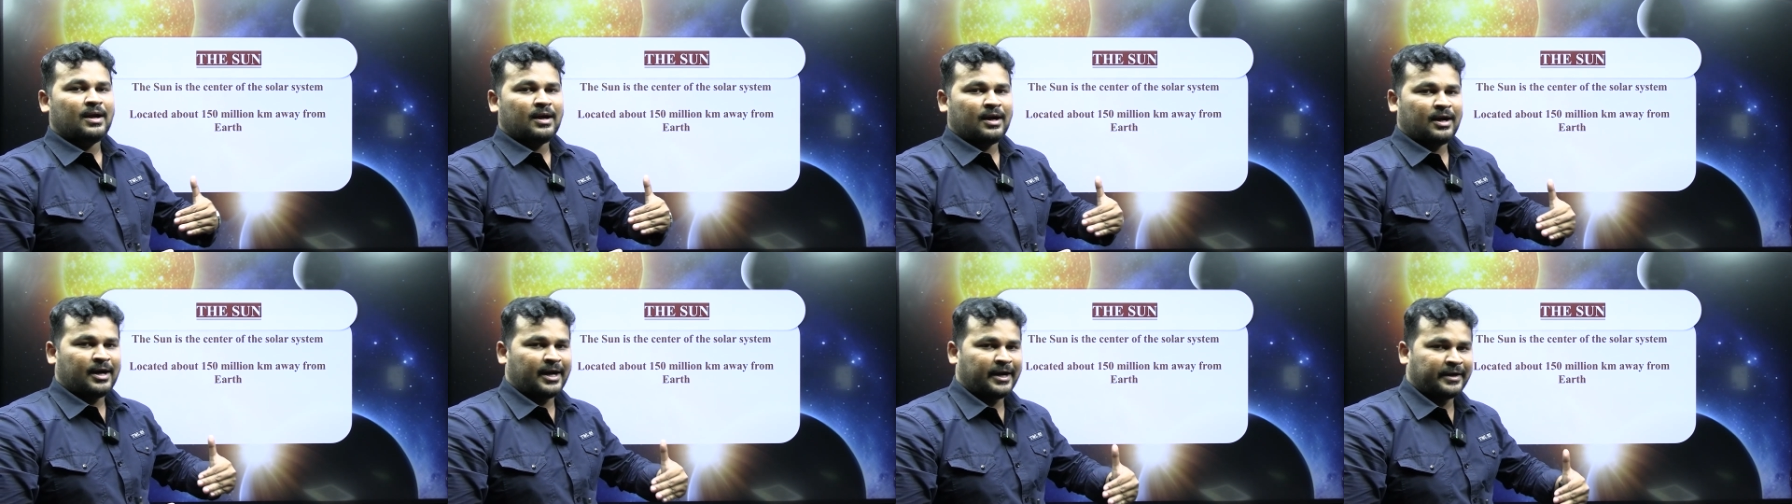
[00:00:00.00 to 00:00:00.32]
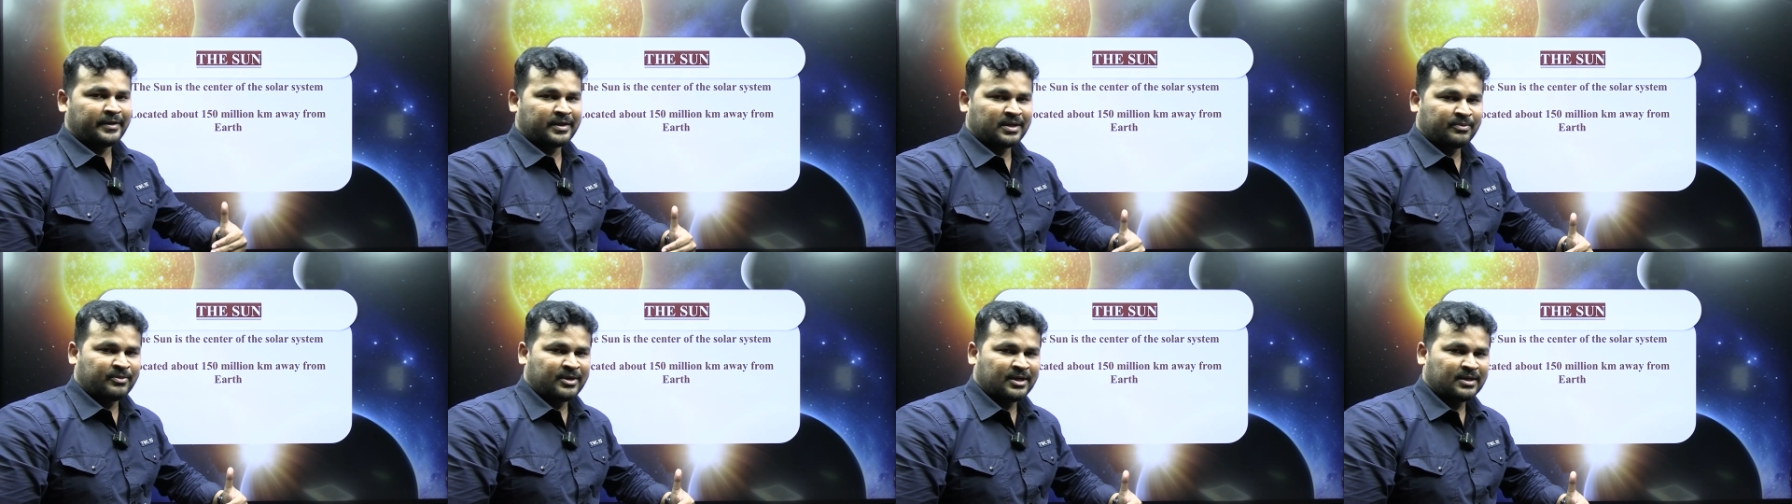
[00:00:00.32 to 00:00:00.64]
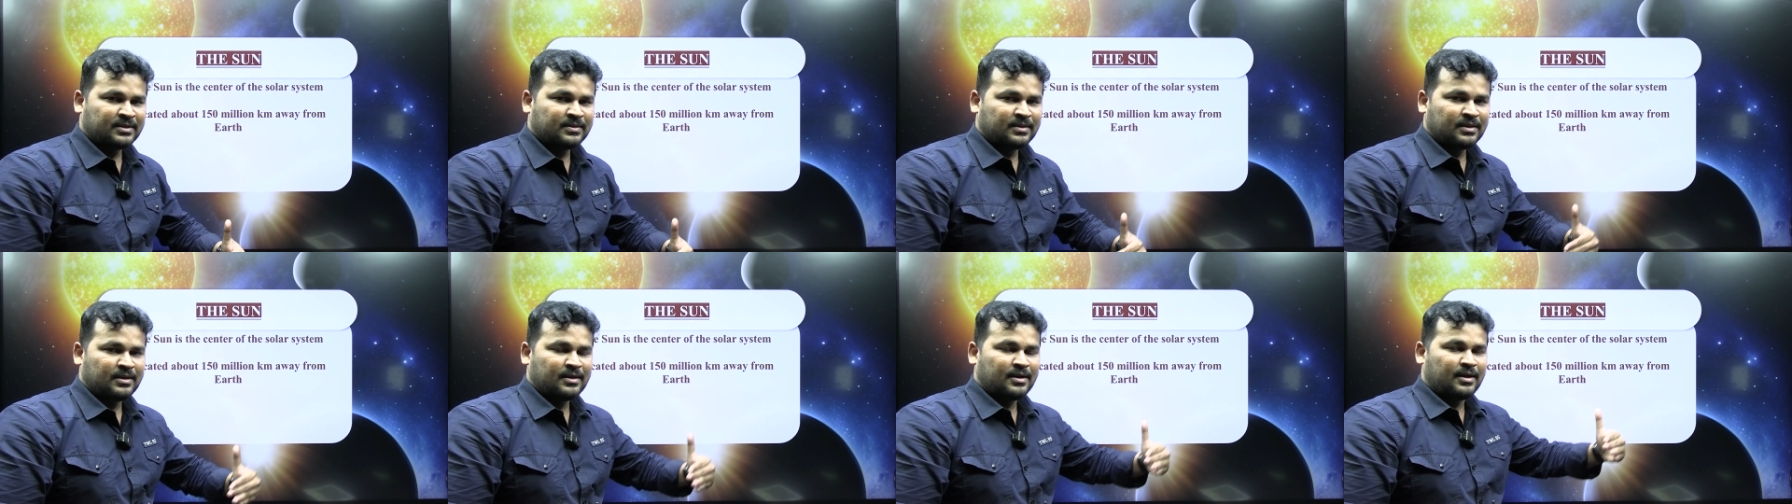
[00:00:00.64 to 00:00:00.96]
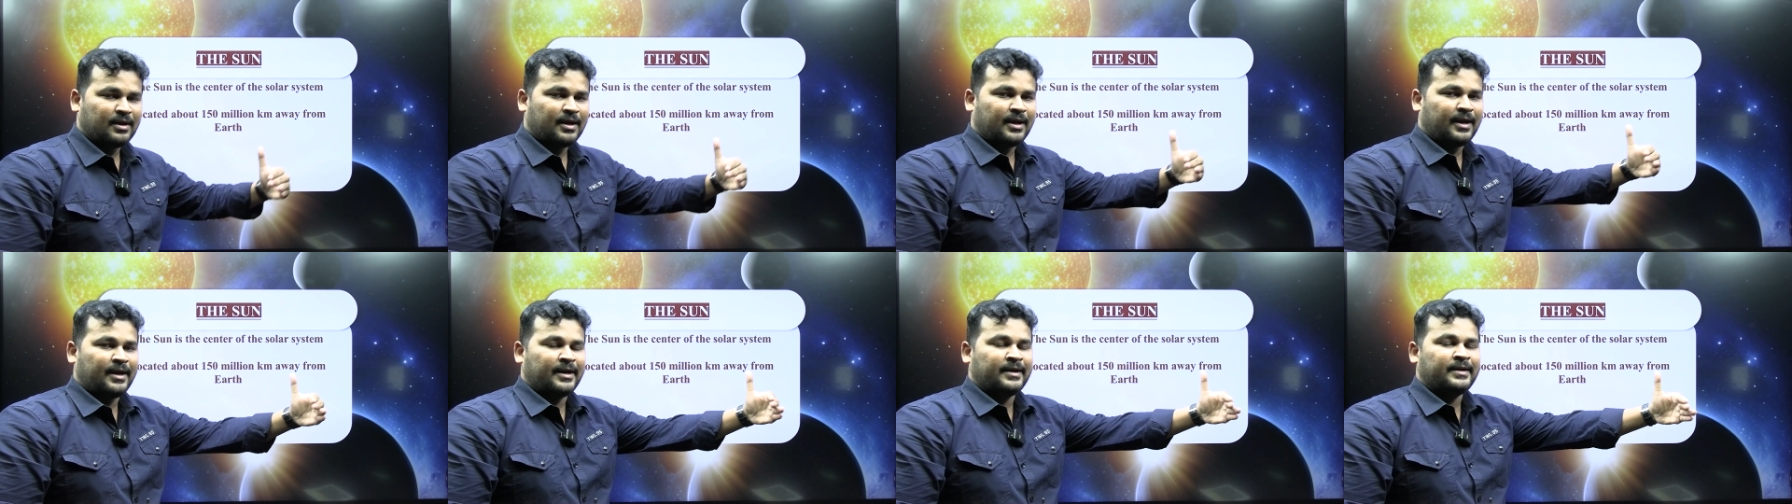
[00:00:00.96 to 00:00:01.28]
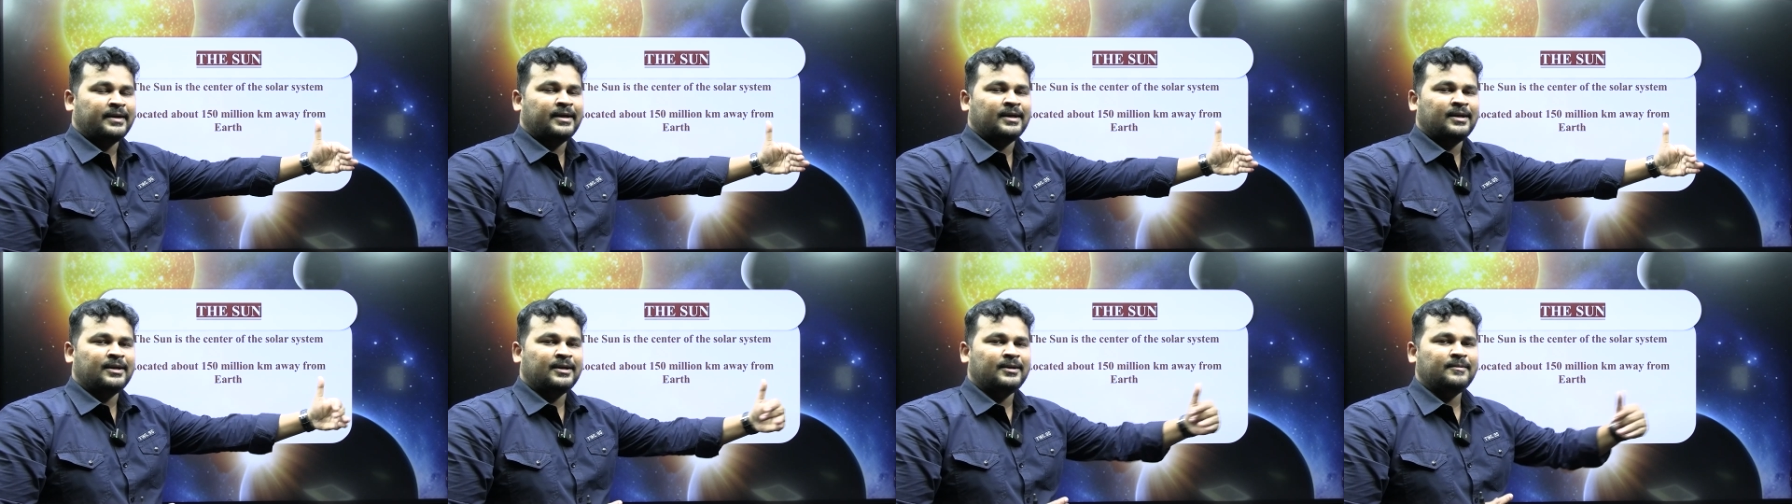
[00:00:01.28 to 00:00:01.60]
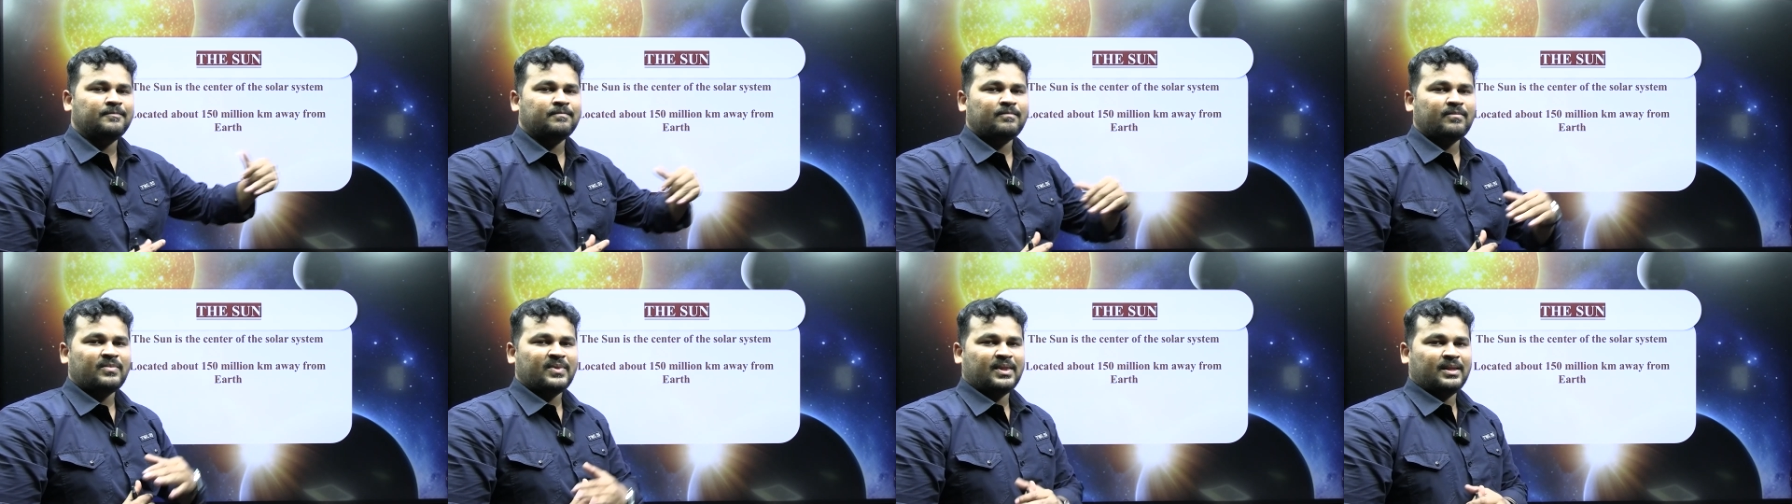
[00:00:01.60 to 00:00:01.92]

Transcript: Hyderabad and Delhi?